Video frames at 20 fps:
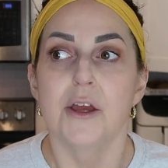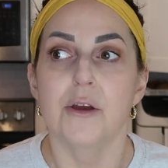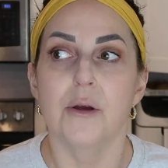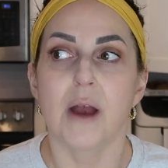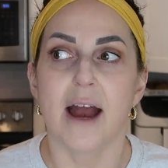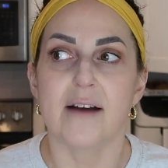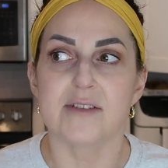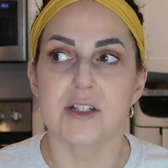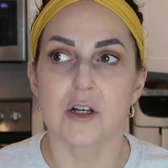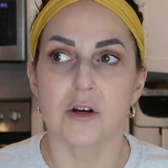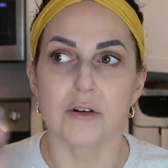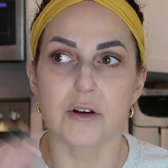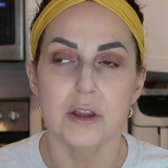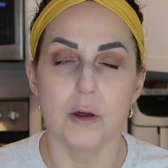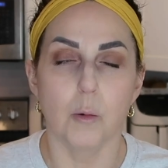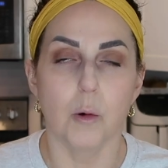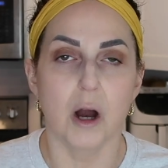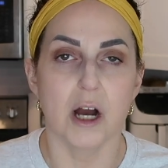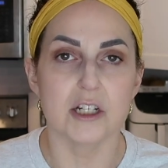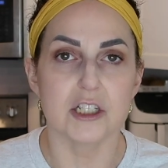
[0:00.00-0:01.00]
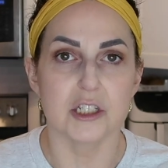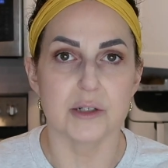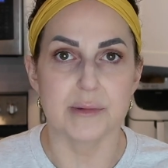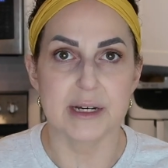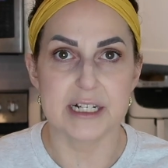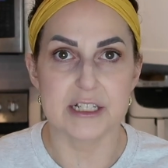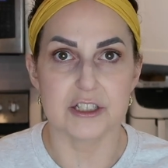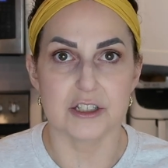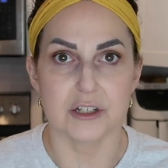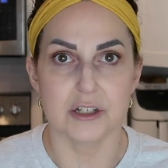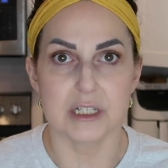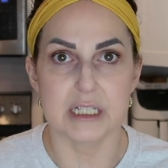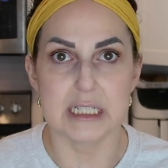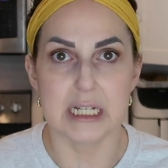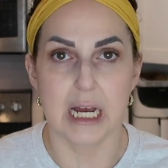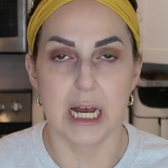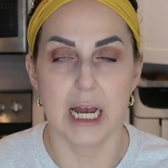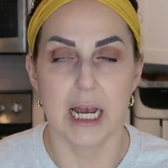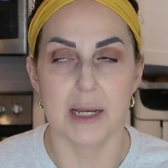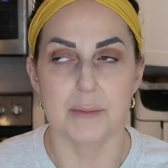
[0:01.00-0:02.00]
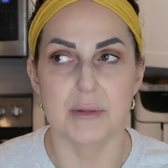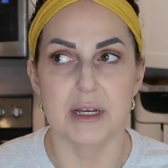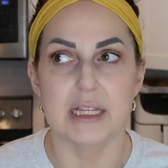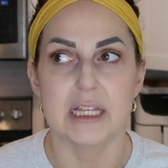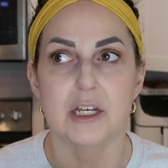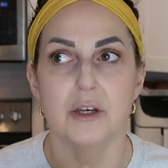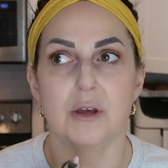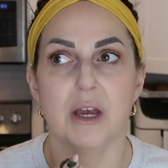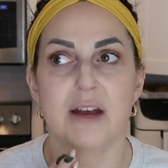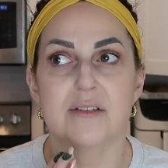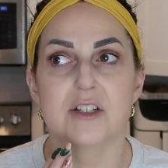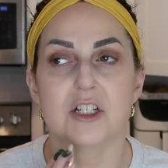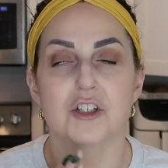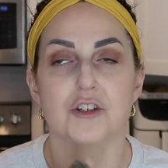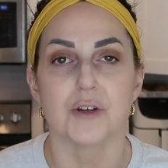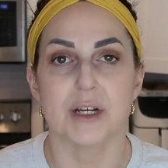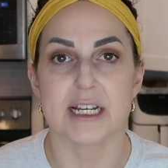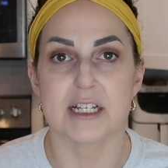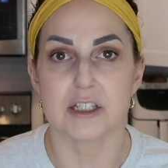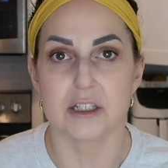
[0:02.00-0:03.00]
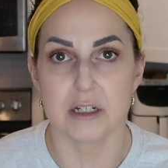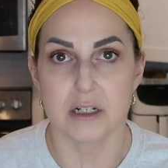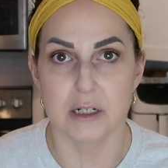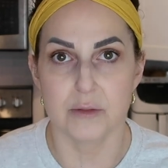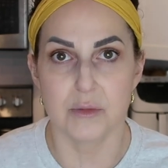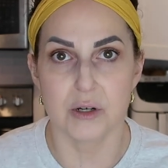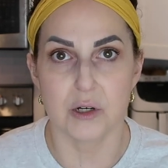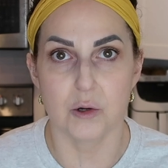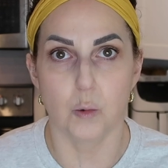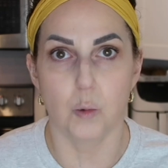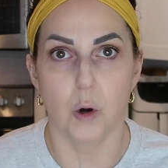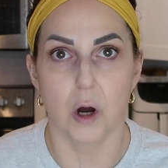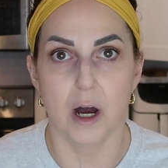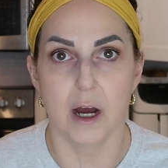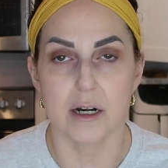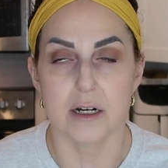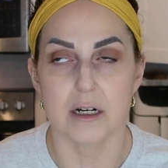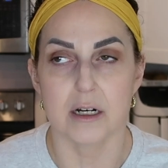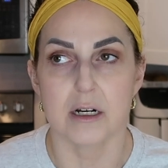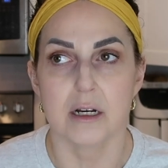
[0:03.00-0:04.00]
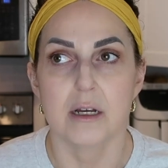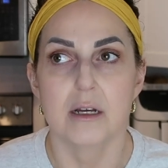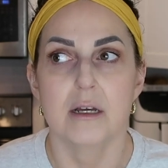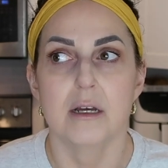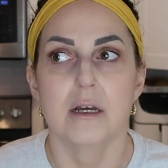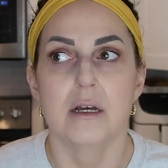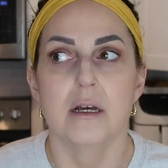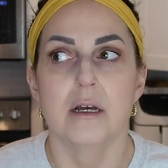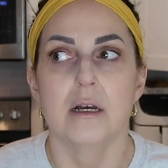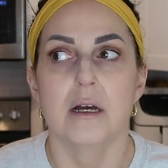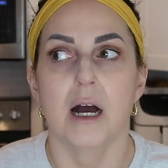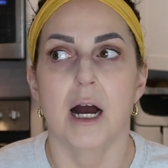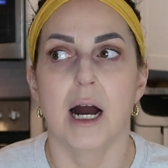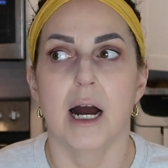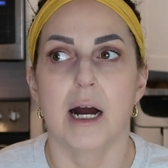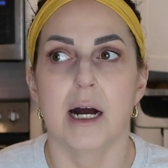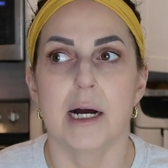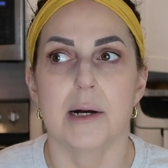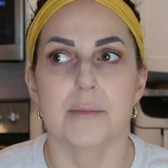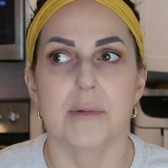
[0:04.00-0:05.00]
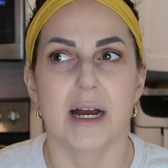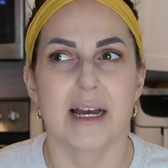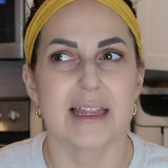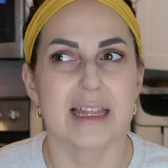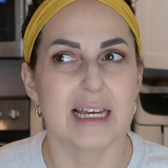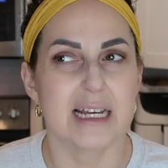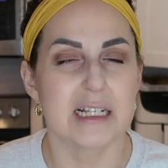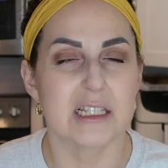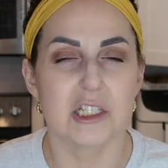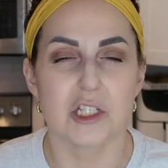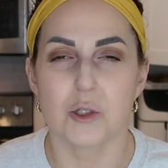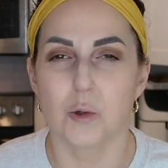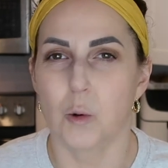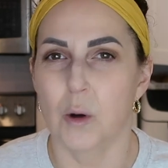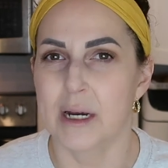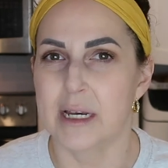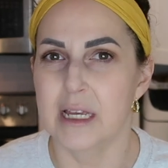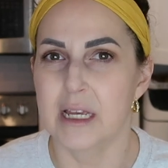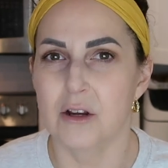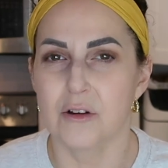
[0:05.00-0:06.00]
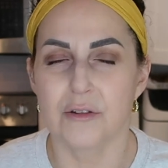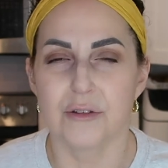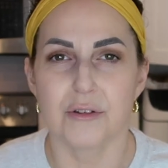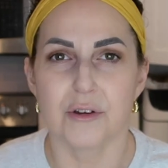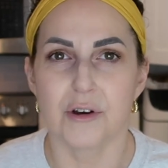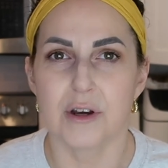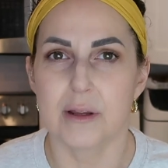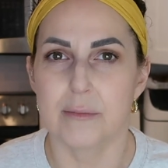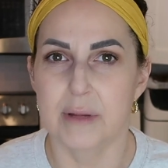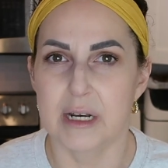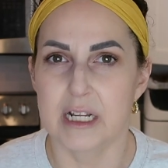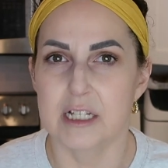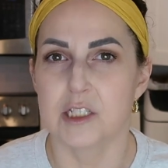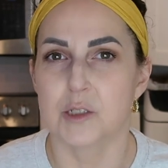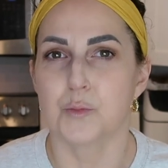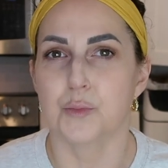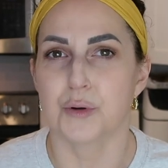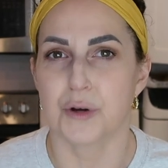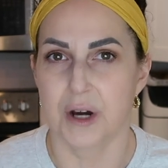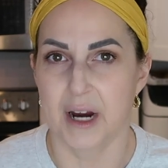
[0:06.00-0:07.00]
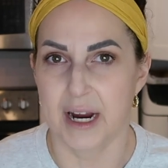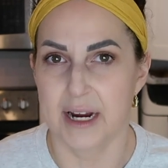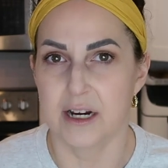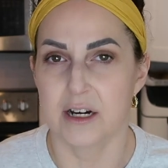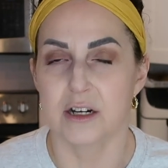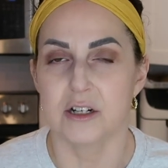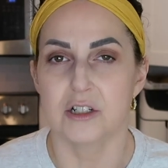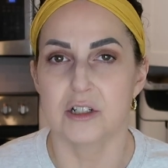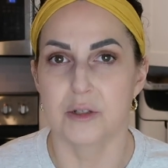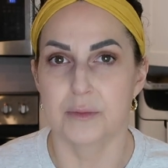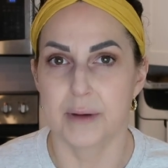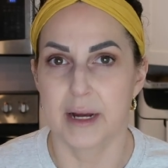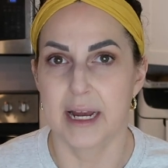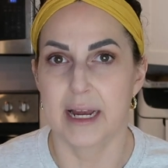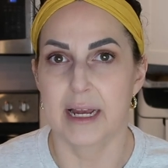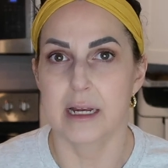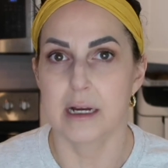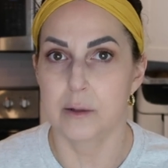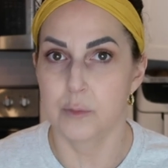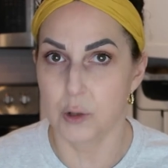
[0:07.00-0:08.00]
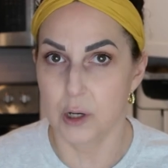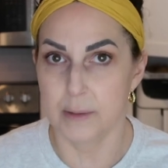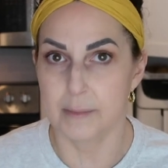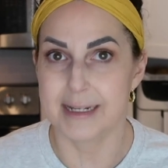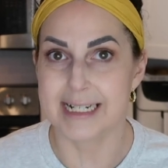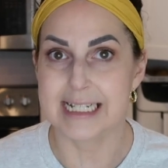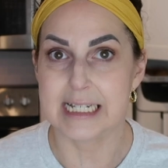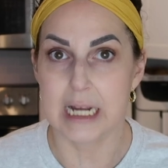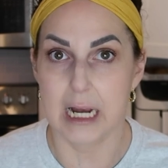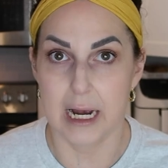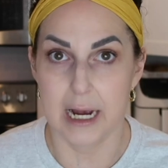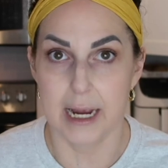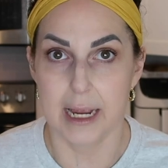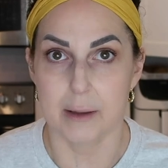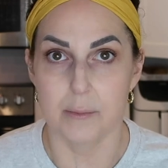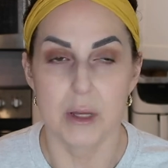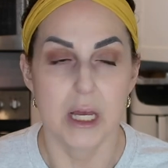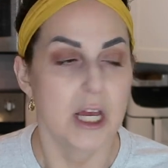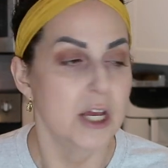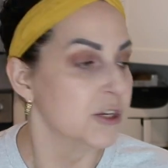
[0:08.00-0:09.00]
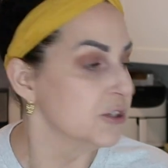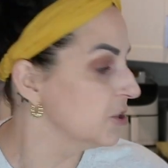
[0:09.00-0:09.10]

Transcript: You have to go to the washroom at a certain time and then you have to drink a certain amount of water. I think it's 20 or 30 minutes prior to my appointment time.